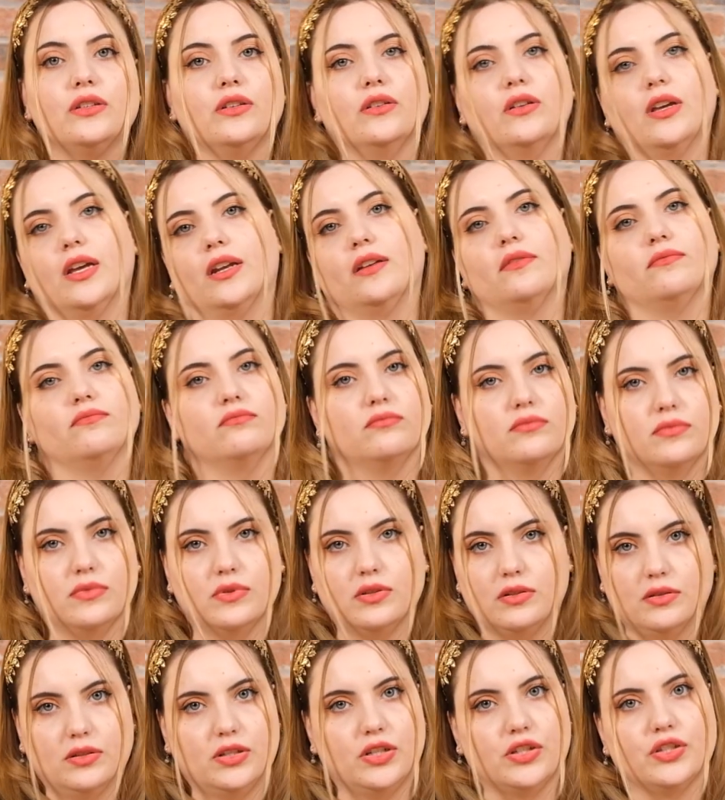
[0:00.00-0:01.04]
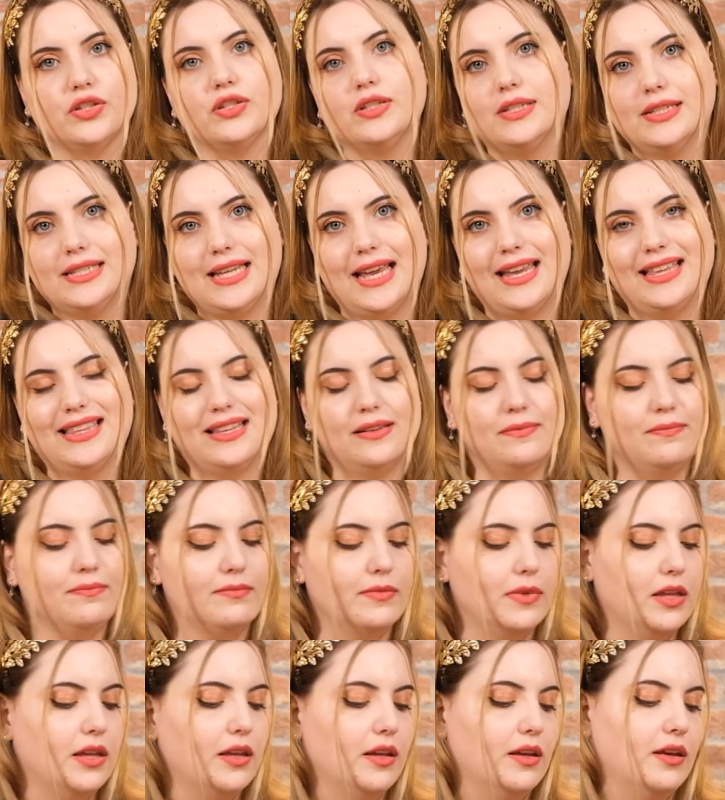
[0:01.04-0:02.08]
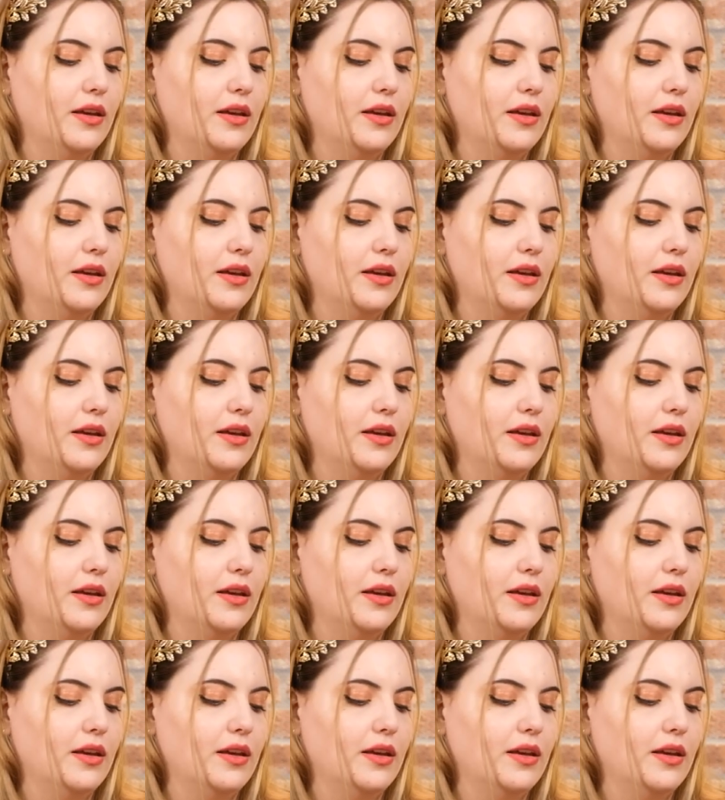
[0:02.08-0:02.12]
you can just take them